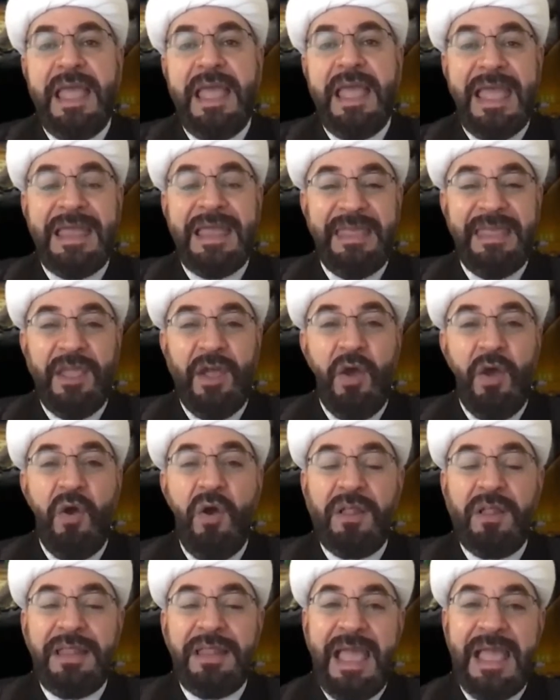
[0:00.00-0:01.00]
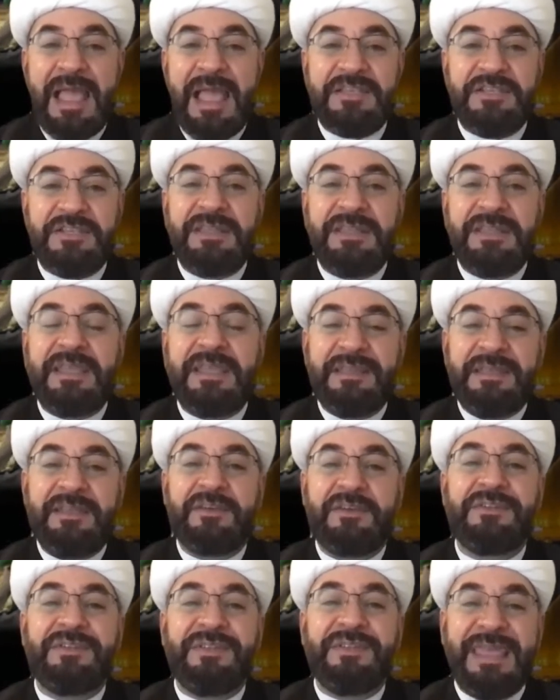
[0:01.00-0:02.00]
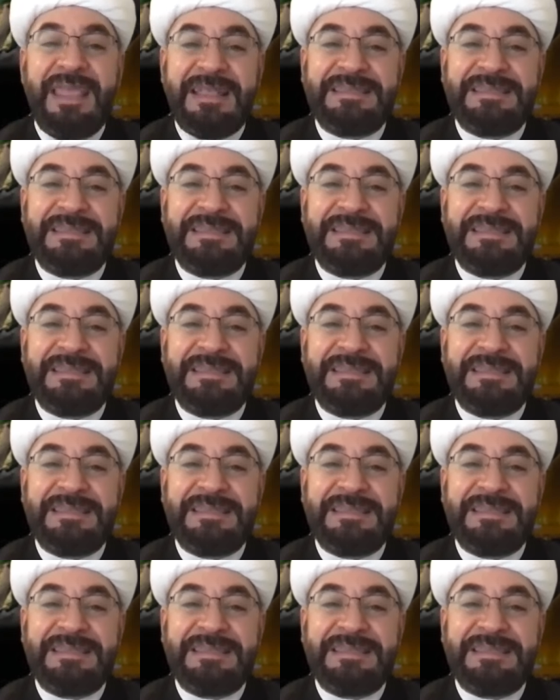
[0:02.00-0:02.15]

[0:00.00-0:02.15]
And they all actually adhere to the